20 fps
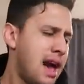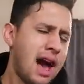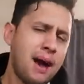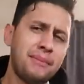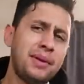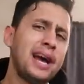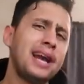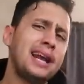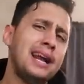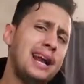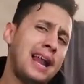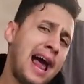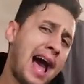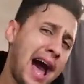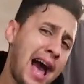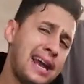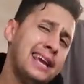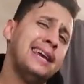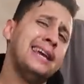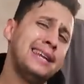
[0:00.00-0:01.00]
I'm not gonna
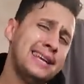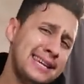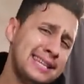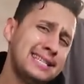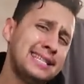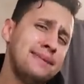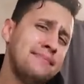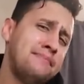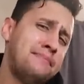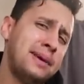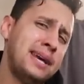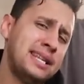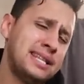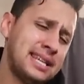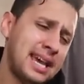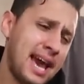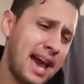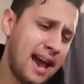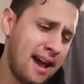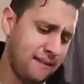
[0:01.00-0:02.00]
lie, it is a bit
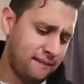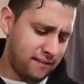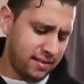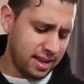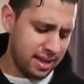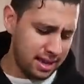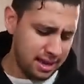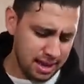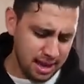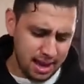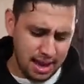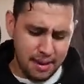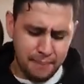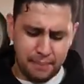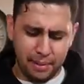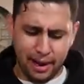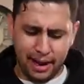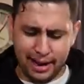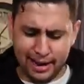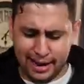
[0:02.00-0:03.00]
heavy,
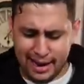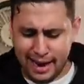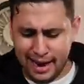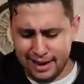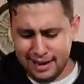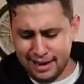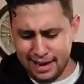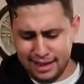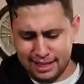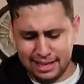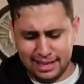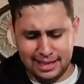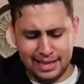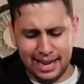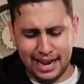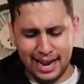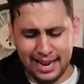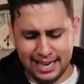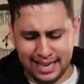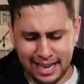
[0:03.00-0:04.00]
but uh, nothing
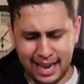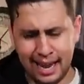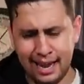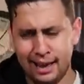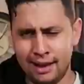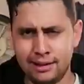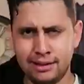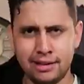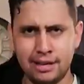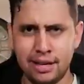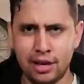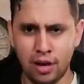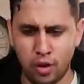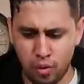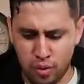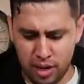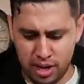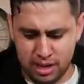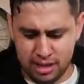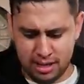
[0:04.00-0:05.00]
that I can't deal
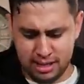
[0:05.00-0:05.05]
with.